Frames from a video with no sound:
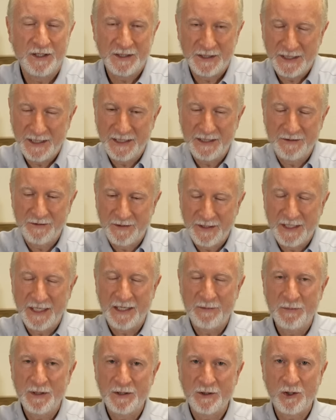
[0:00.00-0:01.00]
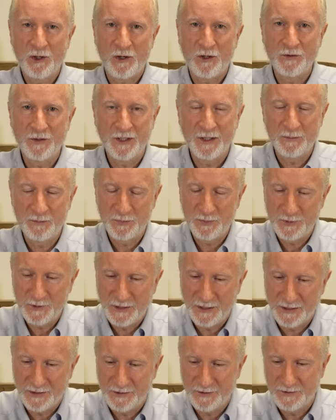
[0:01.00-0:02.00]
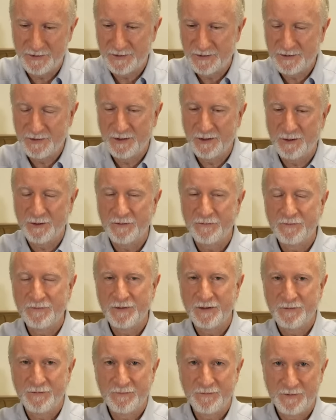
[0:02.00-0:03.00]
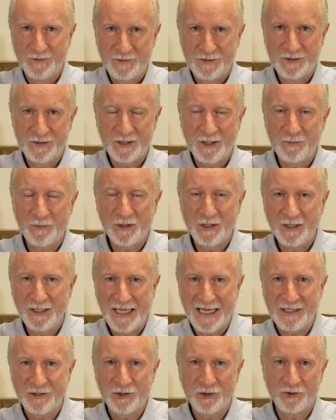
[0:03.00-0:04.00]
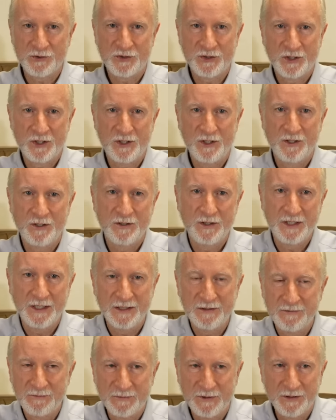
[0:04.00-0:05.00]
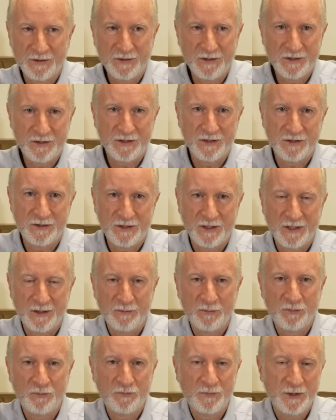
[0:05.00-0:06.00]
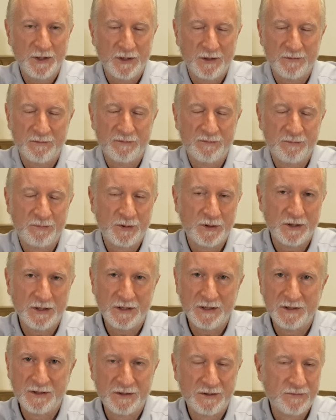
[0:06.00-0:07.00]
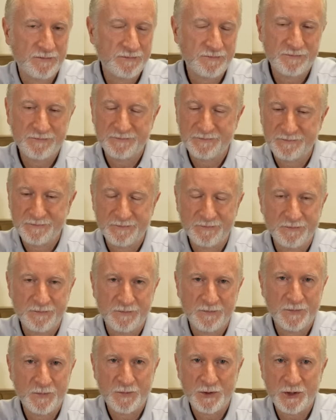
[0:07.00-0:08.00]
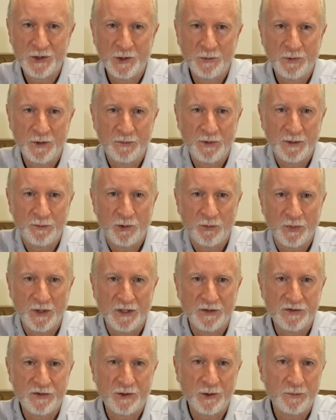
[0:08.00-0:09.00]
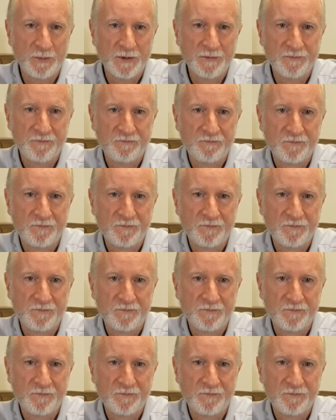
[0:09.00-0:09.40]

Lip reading: Again, they have been called up, and if it's something national security, but this is a police, stupid people being stupid.